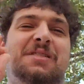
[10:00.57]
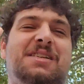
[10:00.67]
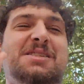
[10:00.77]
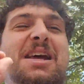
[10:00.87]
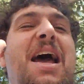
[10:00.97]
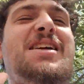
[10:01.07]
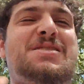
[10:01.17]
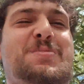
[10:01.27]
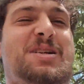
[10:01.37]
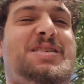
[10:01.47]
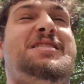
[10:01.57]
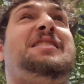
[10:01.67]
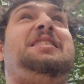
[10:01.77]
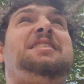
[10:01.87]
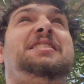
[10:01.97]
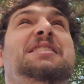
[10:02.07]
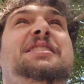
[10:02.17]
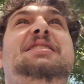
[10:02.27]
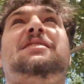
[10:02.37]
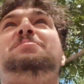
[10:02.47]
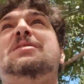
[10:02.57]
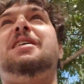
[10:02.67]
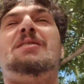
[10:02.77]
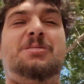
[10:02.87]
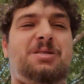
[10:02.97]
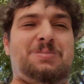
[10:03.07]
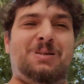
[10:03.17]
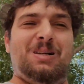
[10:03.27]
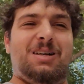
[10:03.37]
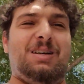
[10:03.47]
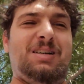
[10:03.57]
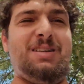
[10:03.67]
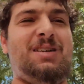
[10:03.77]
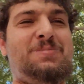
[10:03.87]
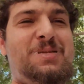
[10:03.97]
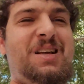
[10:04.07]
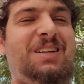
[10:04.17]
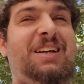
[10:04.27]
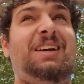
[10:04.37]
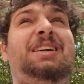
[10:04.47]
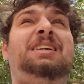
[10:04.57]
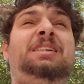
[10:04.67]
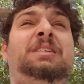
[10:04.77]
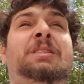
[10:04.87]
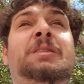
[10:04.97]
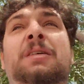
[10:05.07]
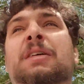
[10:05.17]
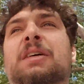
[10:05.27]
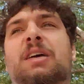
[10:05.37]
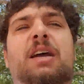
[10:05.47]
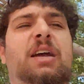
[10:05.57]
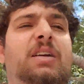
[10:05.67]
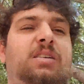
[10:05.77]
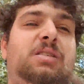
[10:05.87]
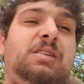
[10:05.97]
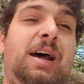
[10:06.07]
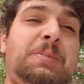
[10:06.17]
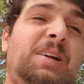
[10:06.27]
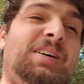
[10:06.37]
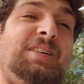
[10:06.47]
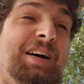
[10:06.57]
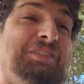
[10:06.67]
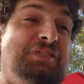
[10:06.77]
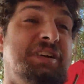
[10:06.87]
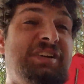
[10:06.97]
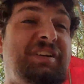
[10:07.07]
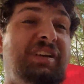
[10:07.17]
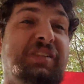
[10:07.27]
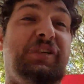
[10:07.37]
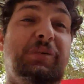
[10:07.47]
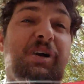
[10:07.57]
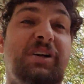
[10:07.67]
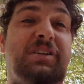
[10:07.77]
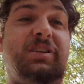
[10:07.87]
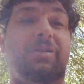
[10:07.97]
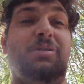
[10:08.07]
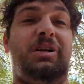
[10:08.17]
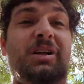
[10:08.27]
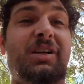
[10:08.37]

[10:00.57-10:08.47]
an attachment to be able to put on, plug in, and to top it all off, if you wanted to do a link